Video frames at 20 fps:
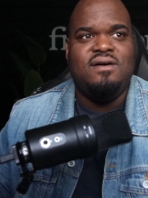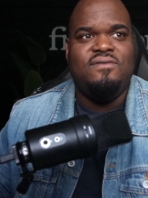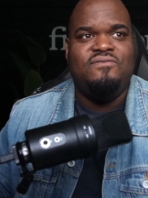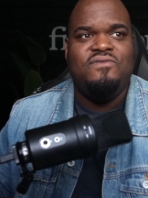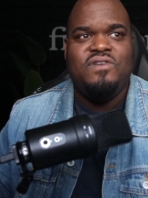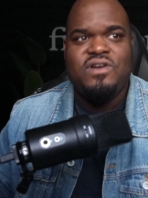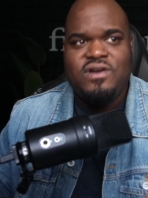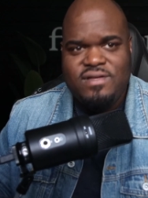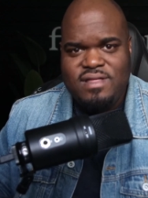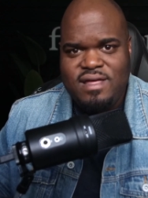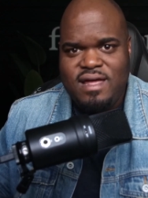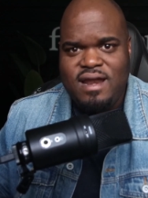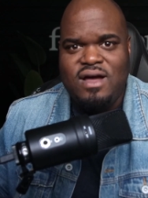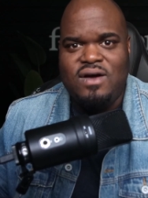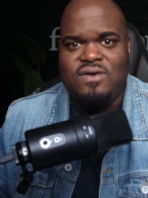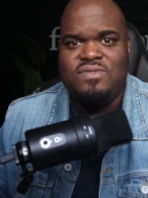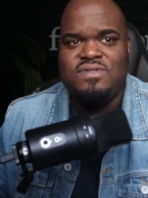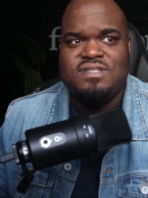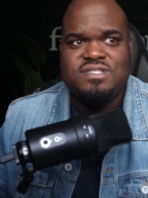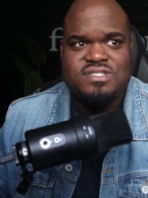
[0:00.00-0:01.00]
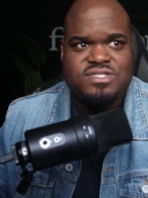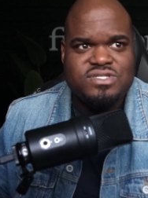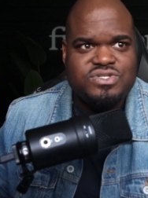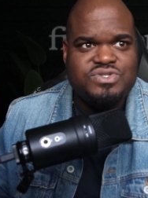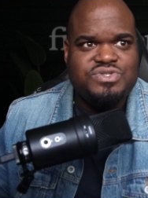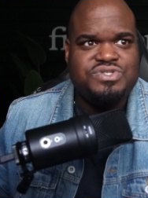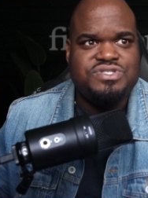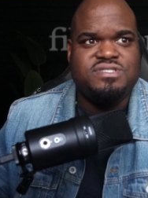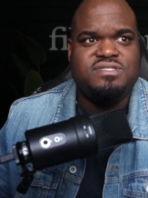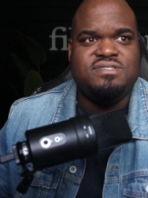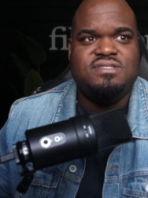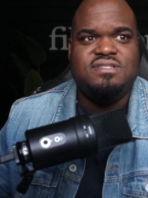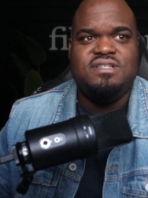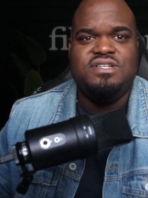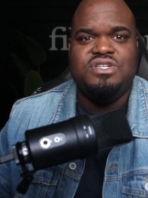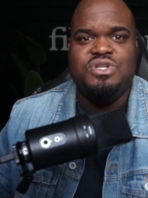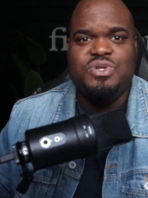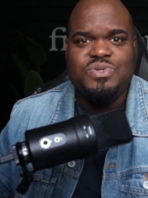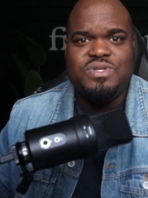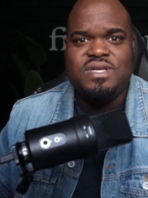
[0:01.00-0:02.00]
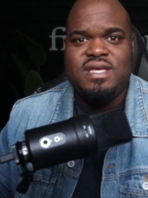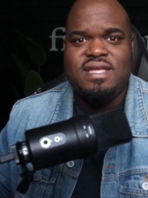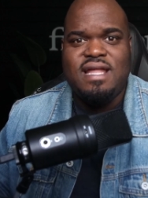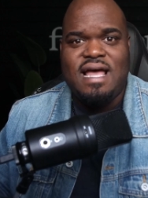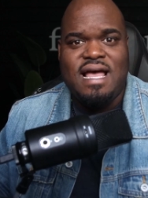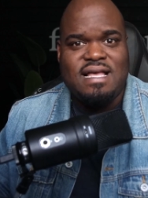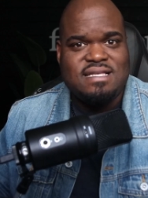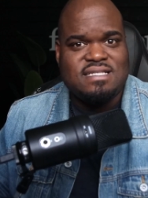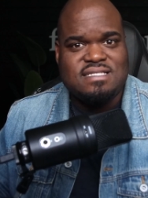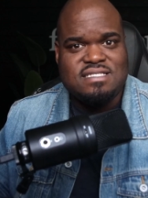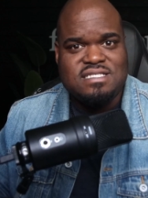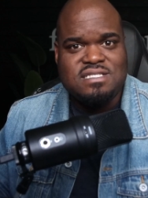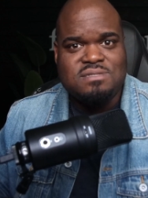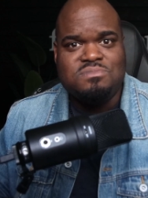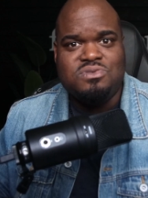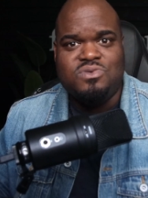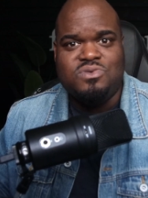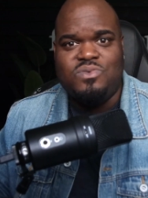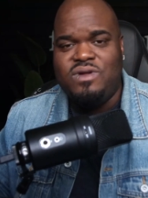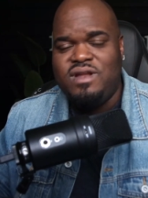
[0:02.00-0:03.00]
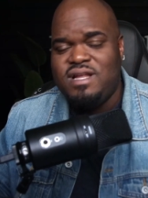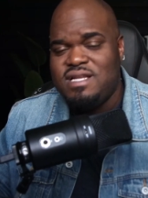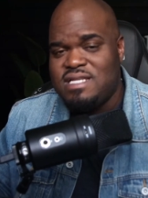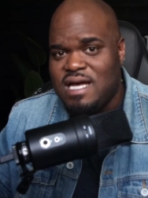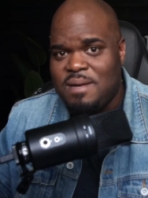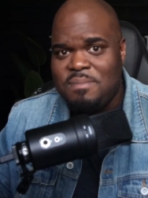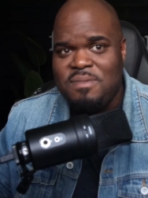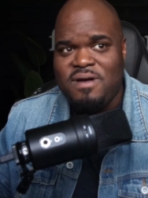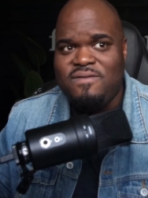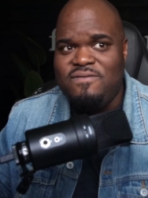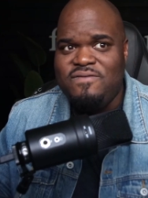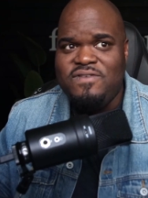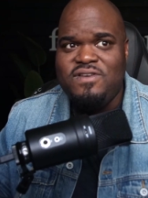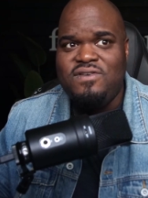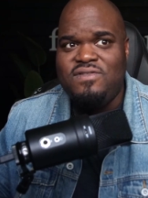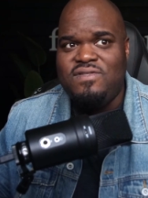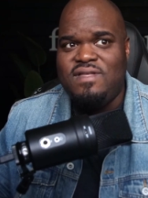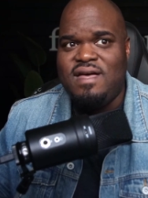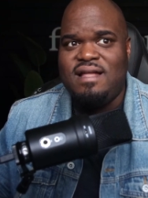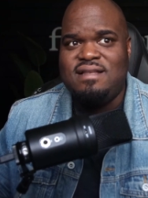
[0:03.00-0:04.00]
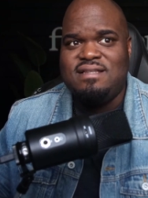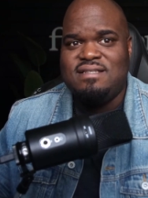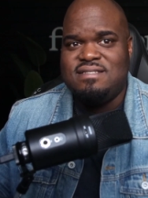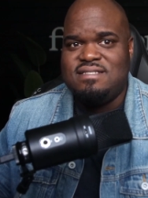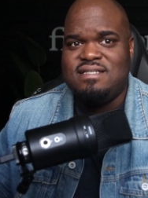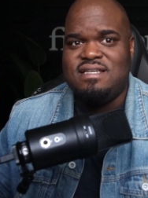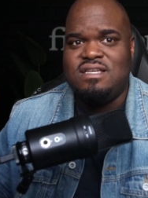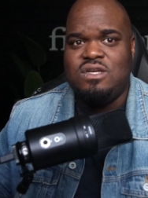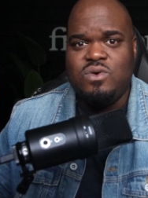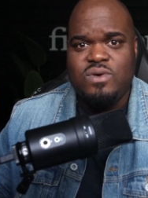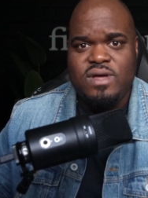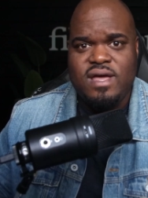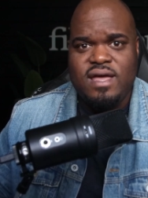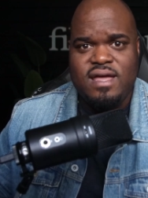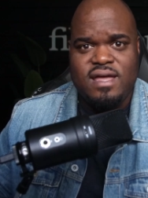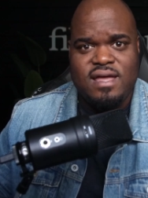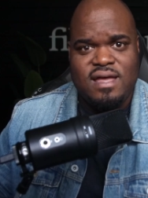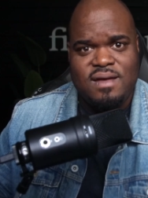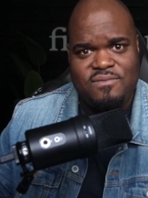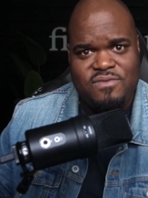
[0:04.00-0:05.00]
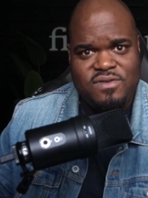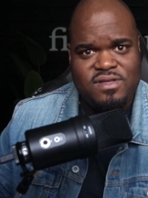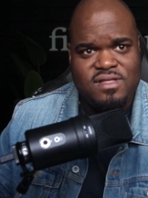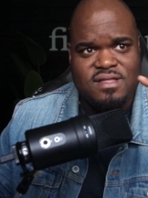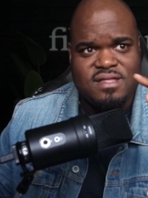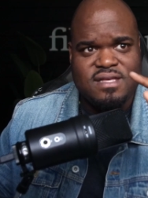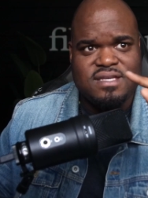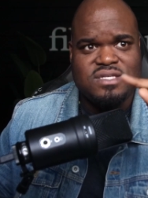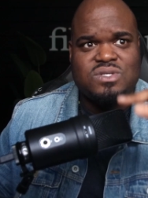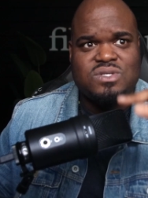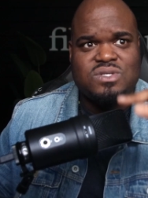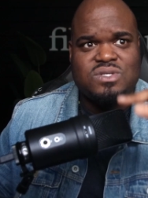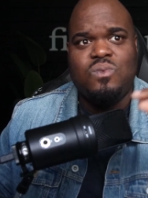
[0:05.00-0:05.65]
figuring that out, the solution, using it as a symbol anytime I feel that, to say, okay, I'm feeling this.